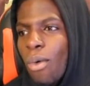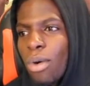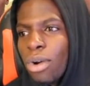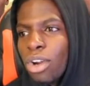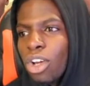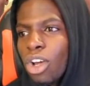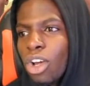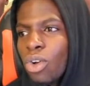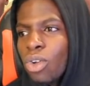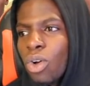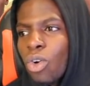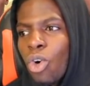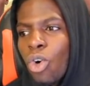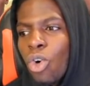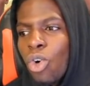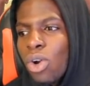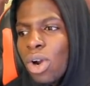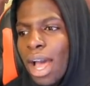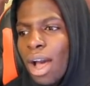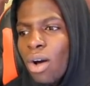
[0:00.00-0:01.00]
We don't want to go
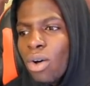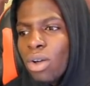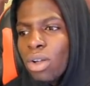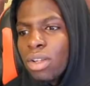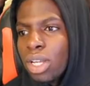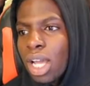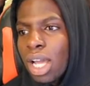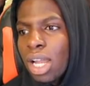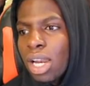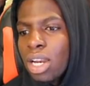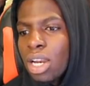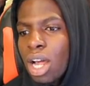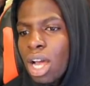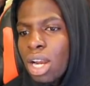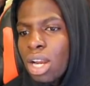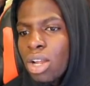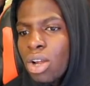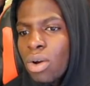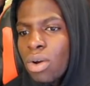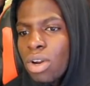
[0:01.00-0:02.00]
all out. So yeah,
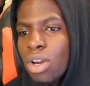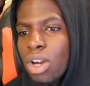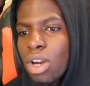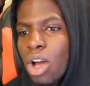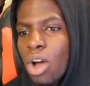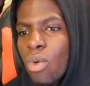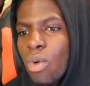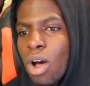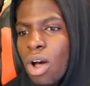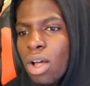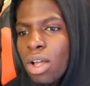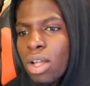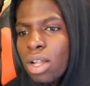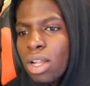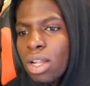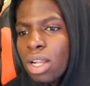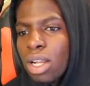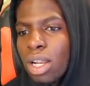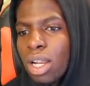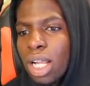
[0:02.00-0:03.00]
no, you know what?
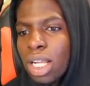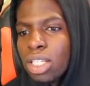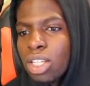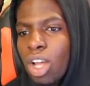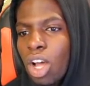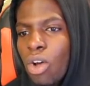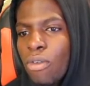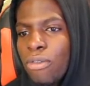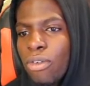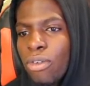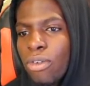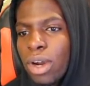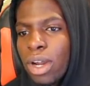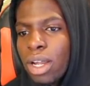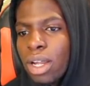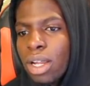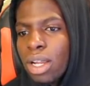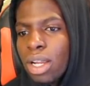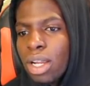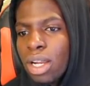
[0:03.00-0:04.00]
Let's go for
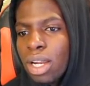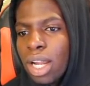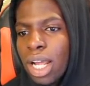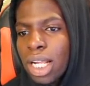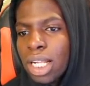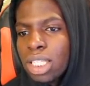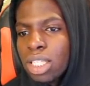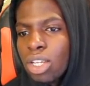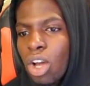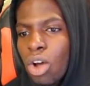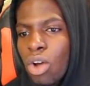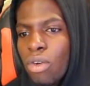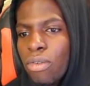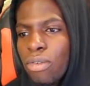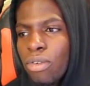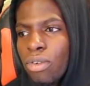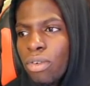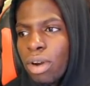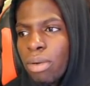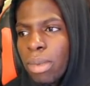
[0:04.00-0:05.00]
it. Let's go
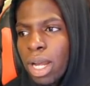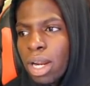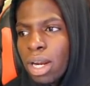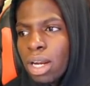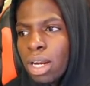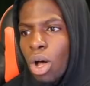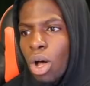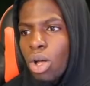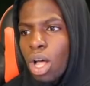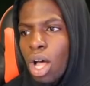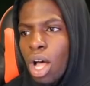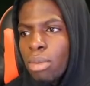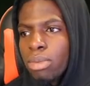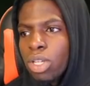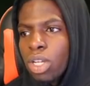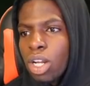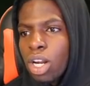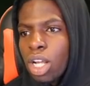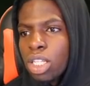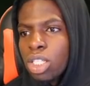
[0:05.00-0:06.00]
for it,
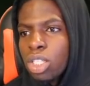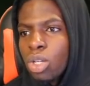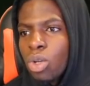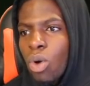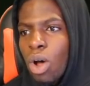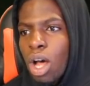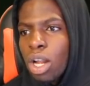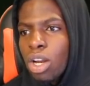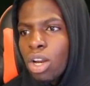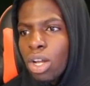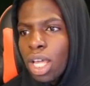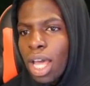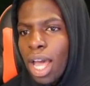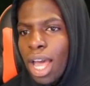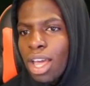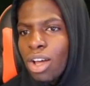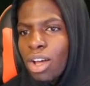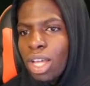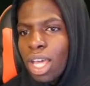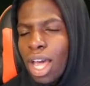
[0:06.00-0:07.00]
Welcome to the squad.
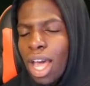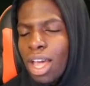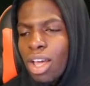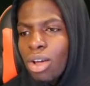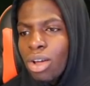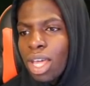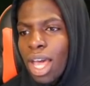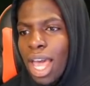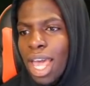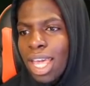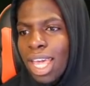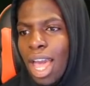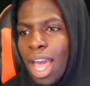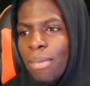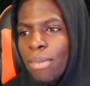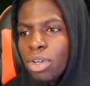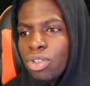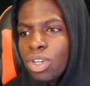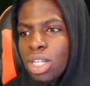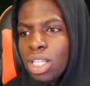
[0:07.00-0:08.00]
Okay, okay, okay.
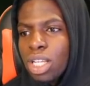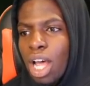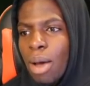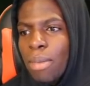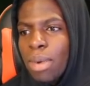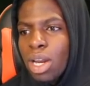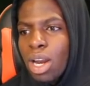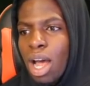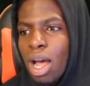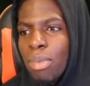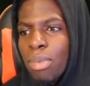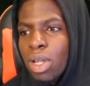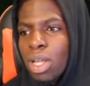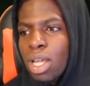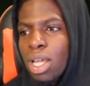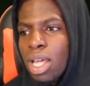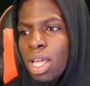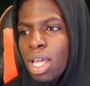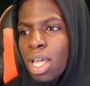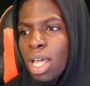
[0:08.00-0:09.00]
Chemistry's coming up.
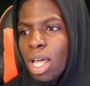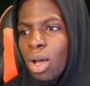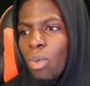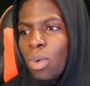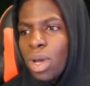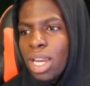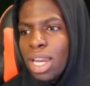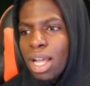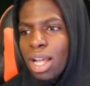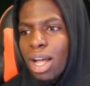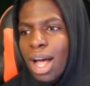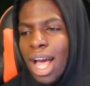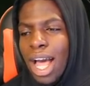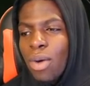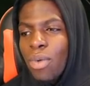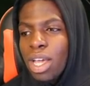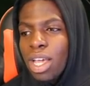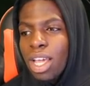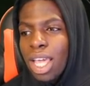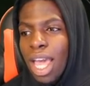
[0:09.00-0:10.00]
We,
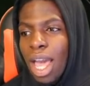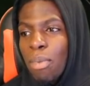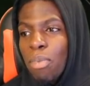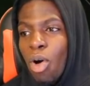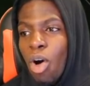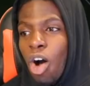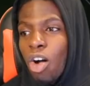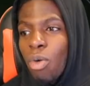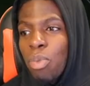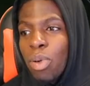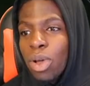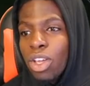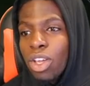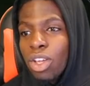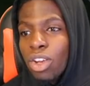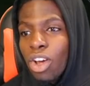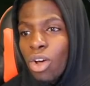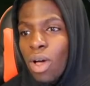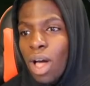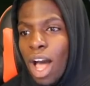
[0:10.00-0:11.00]
aye, we could get Pogba,
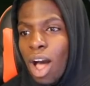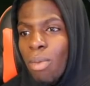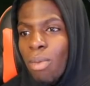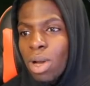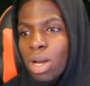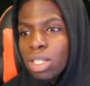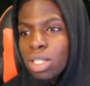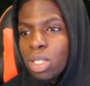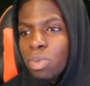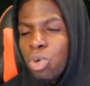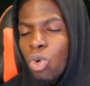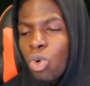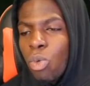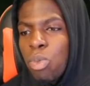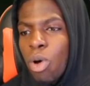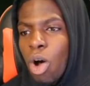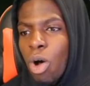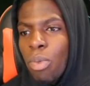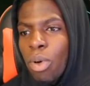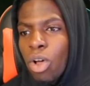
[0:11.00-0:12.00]
you know. How much does
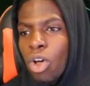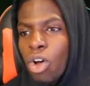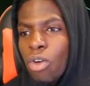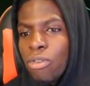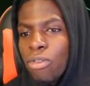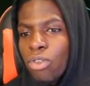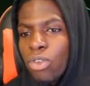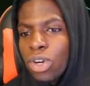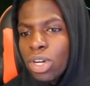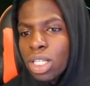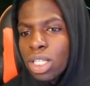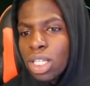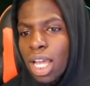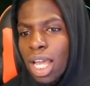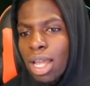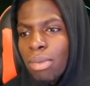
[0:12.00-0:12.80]
Paul Pogba go for on this